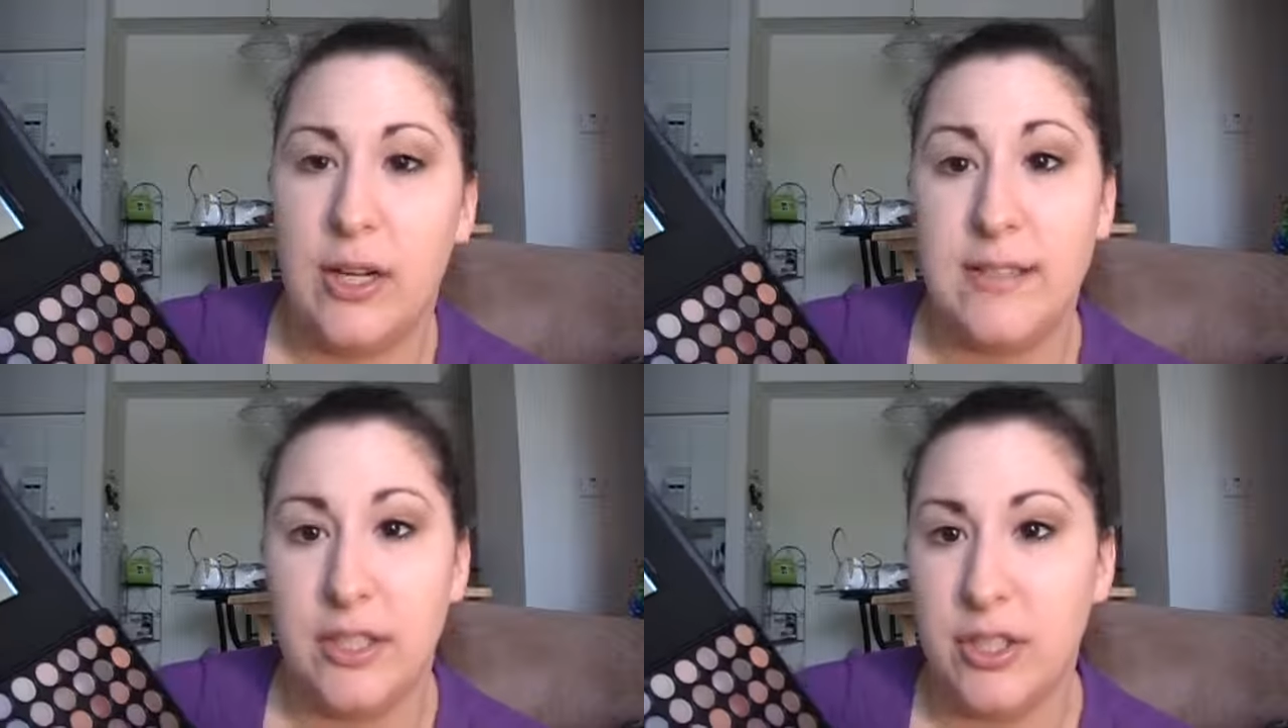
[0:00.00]

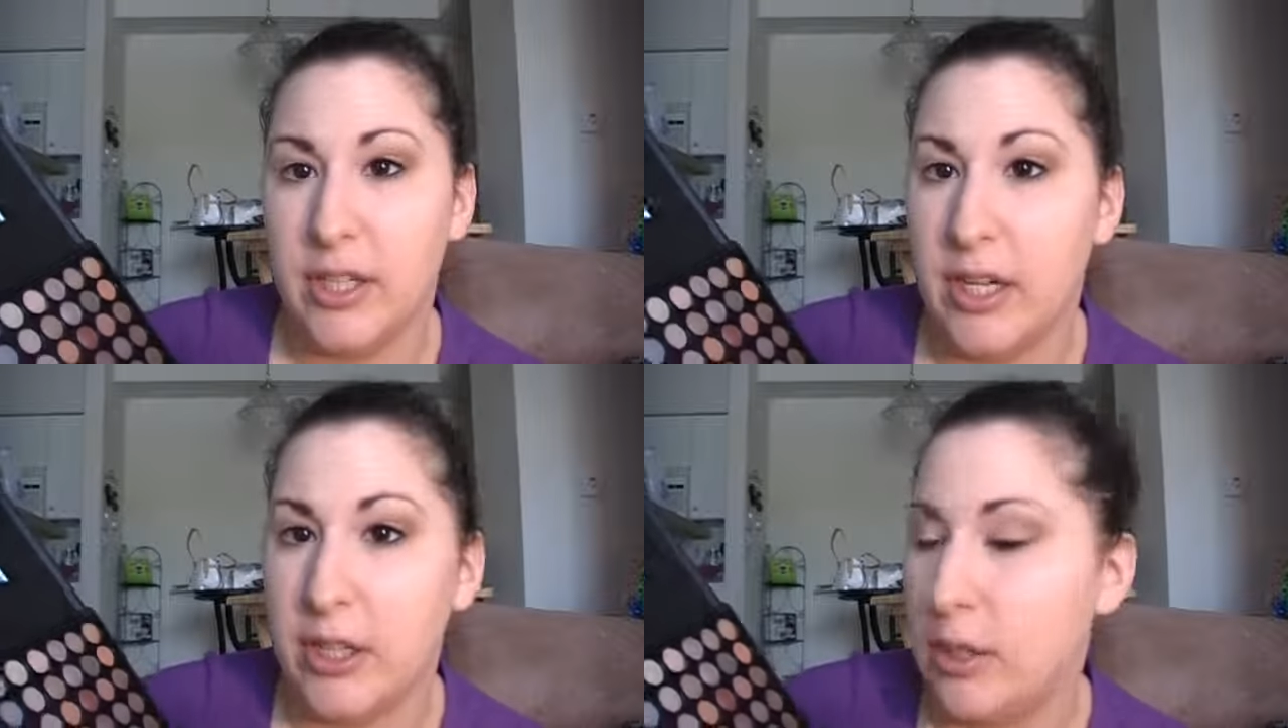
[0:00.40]

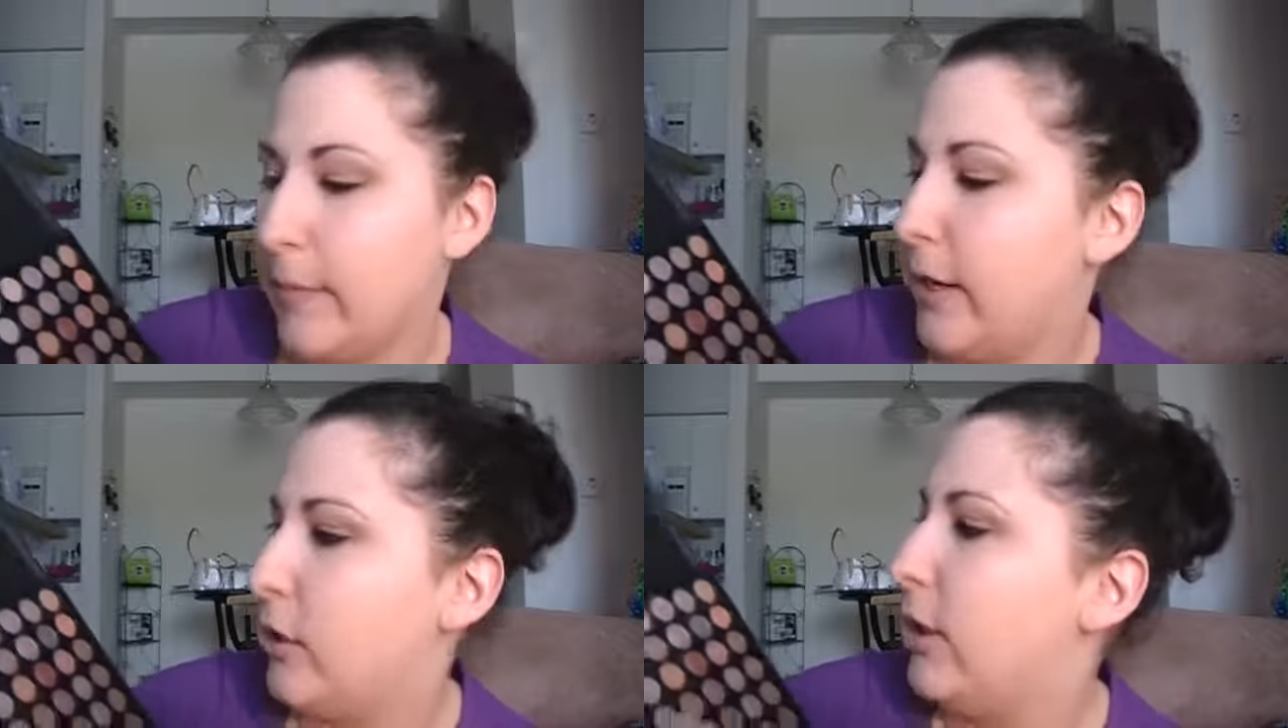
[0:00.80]
transition color in
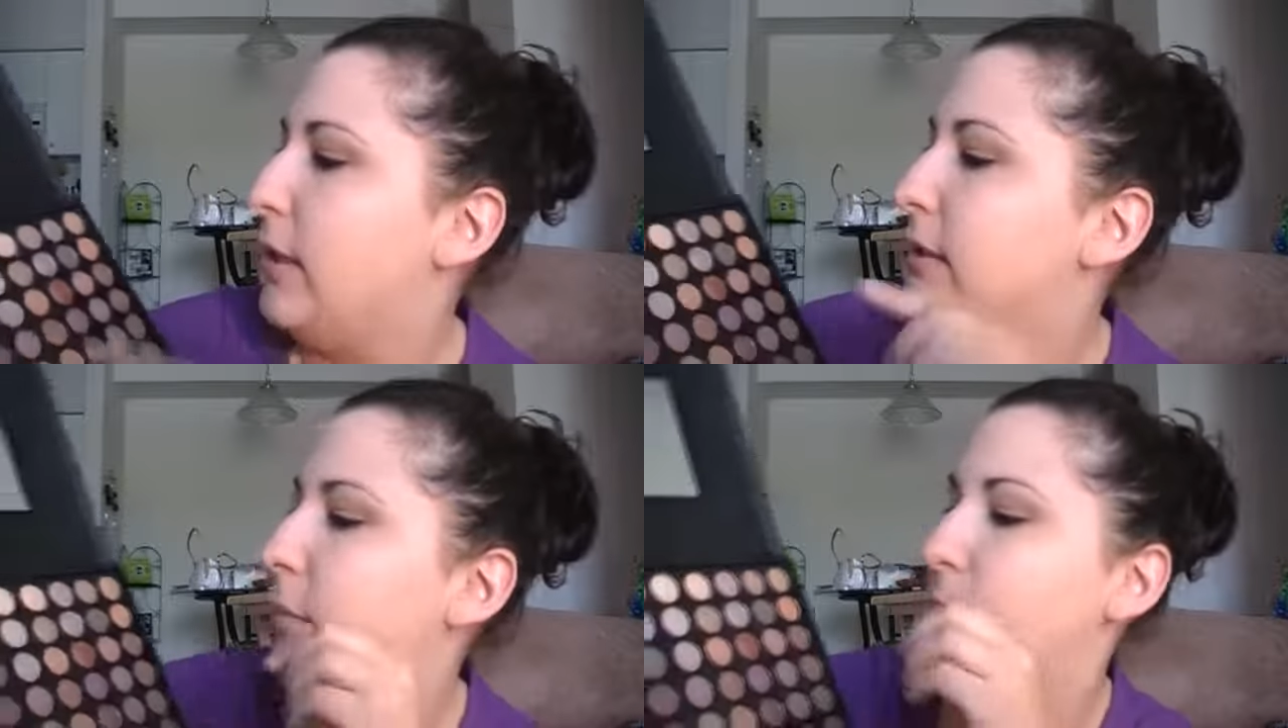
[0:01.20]
my
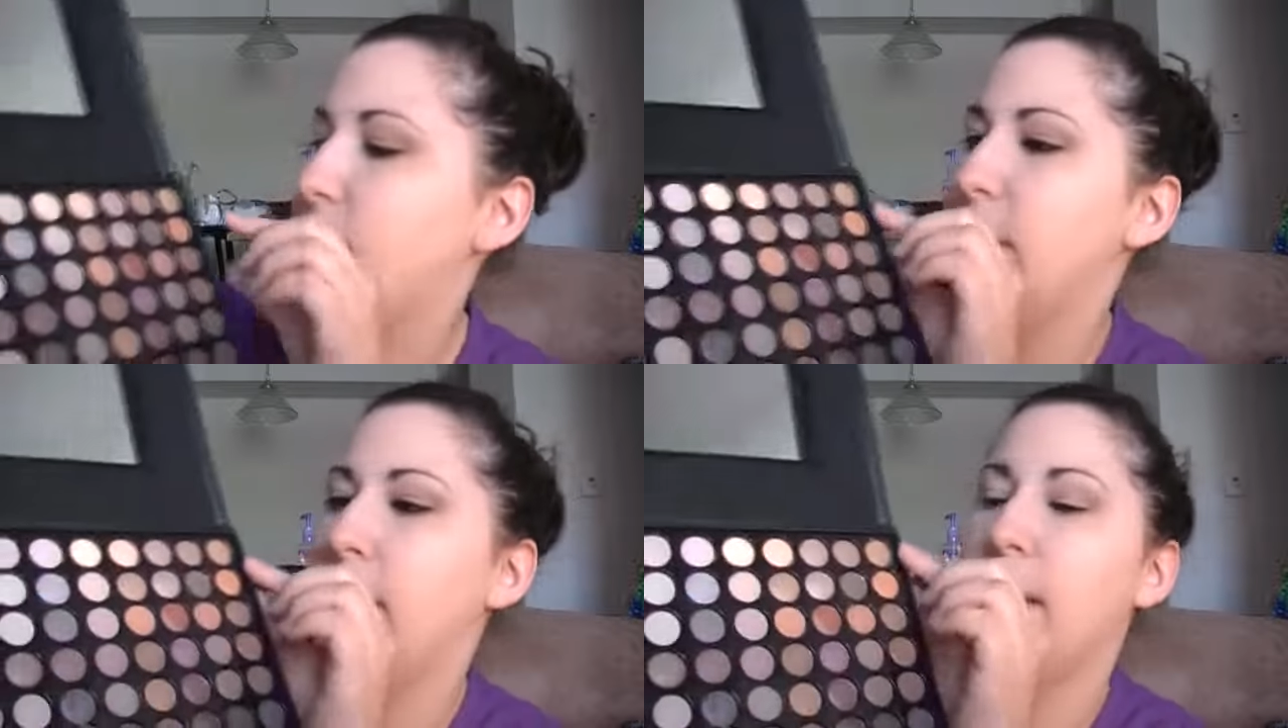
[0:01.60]
crease, I'm
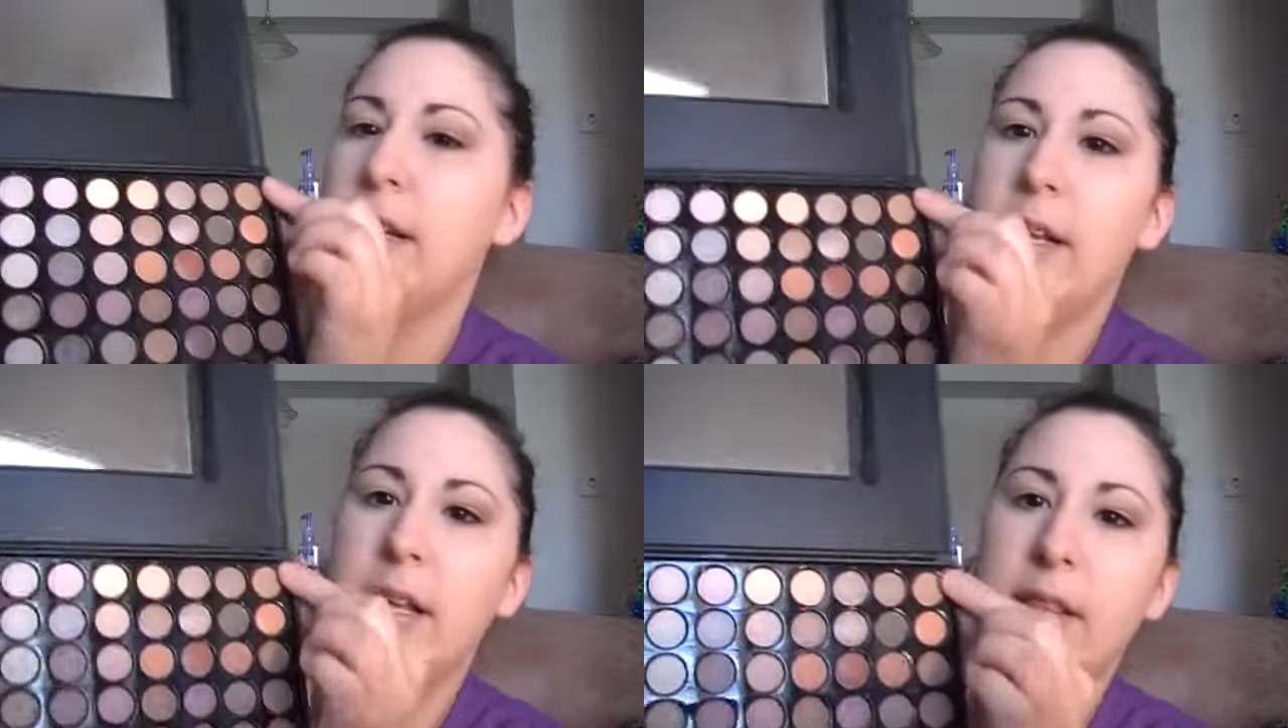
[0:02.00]
using
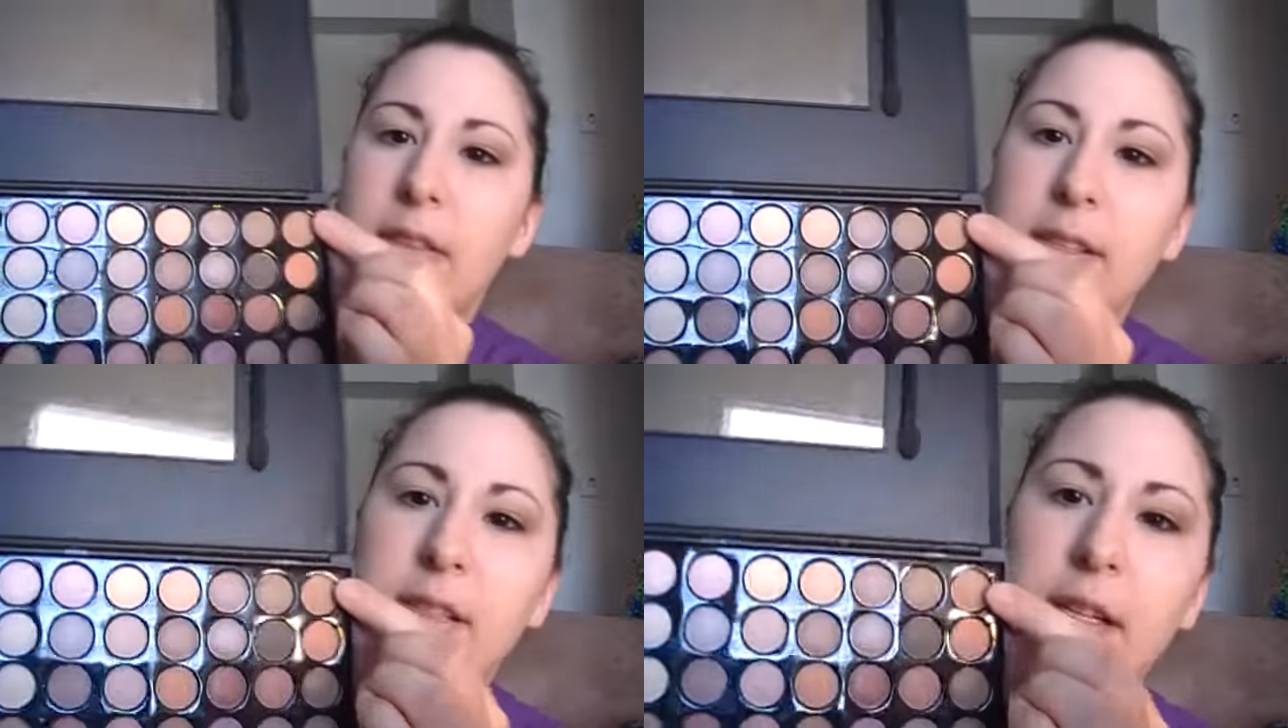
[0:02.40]

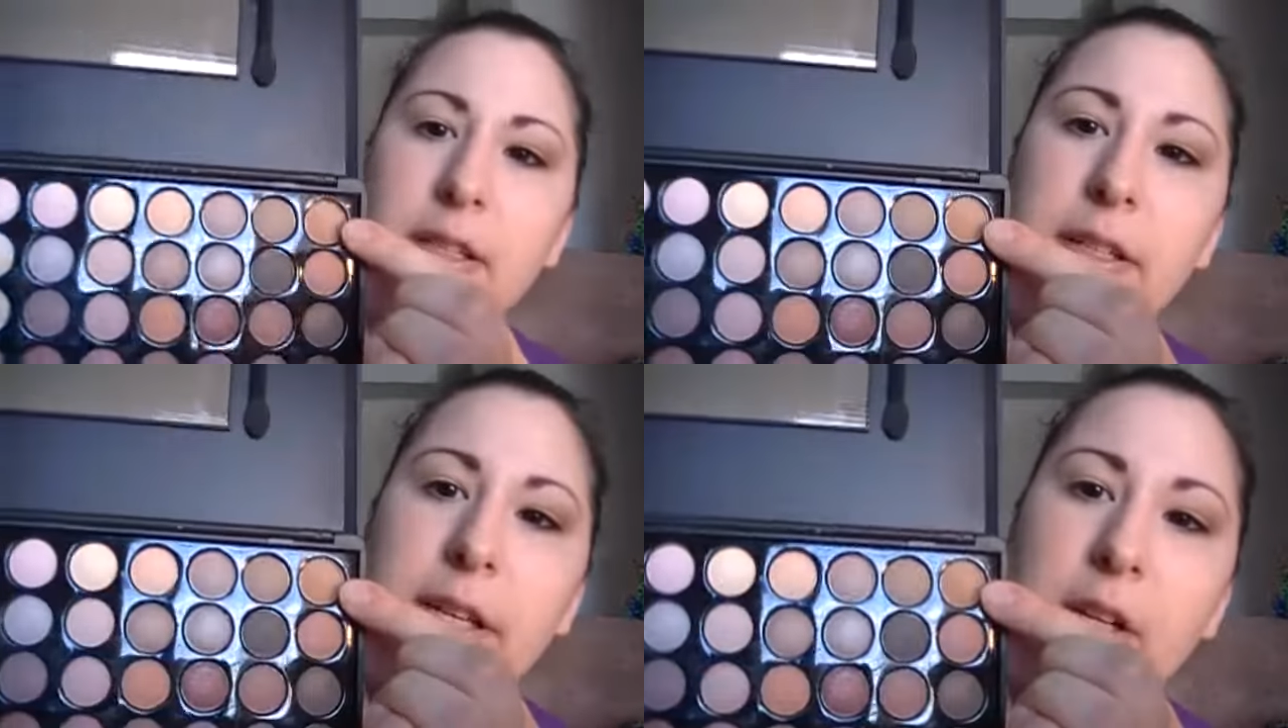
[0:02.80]
this
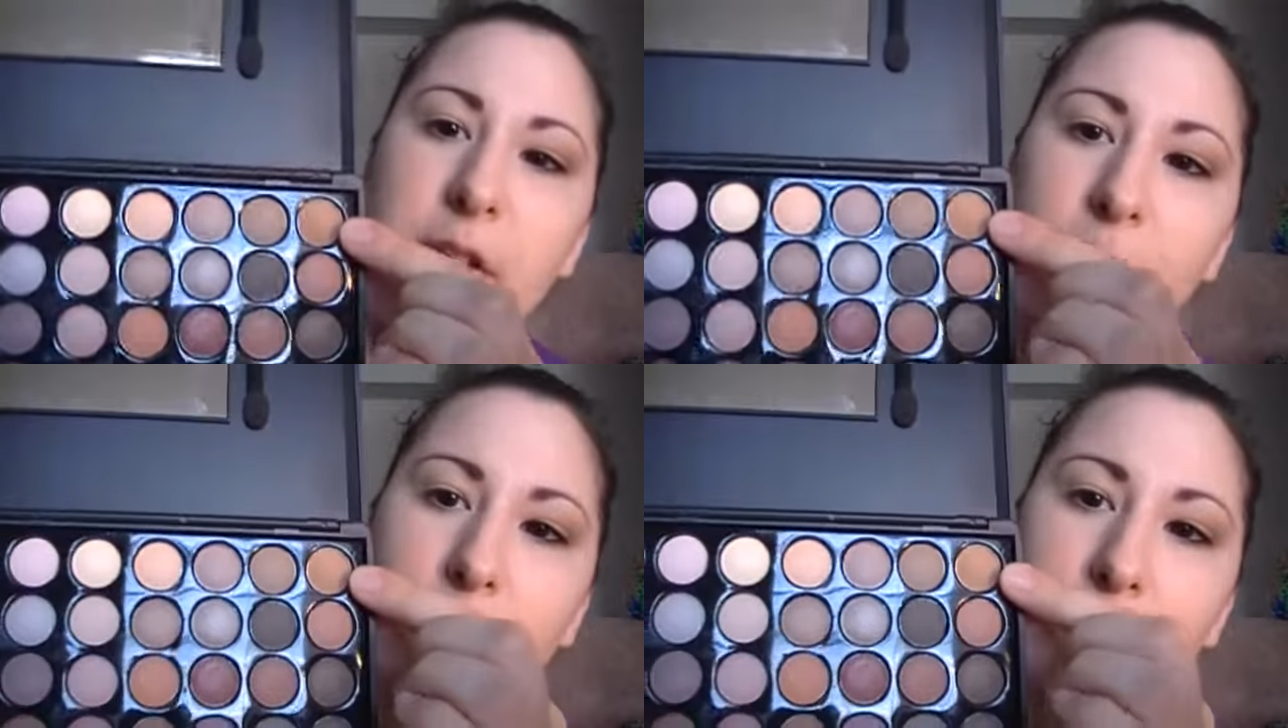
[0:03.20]
color here in
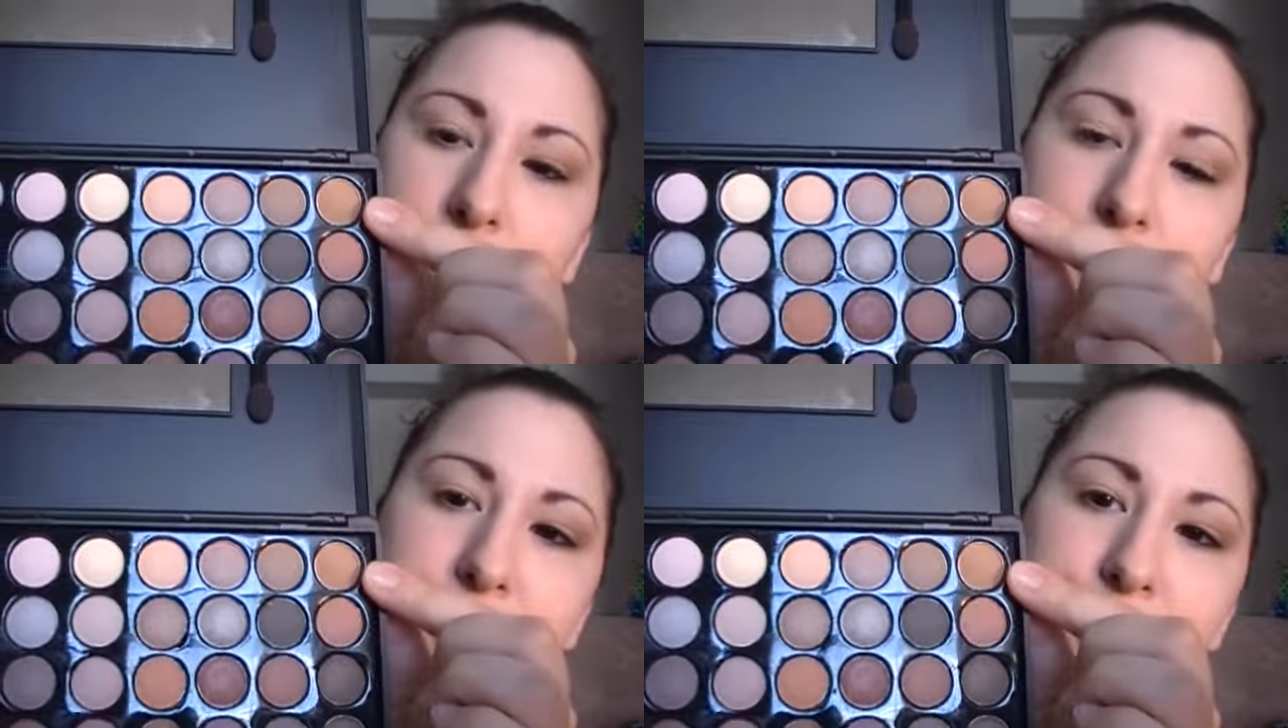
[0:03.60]
the corner.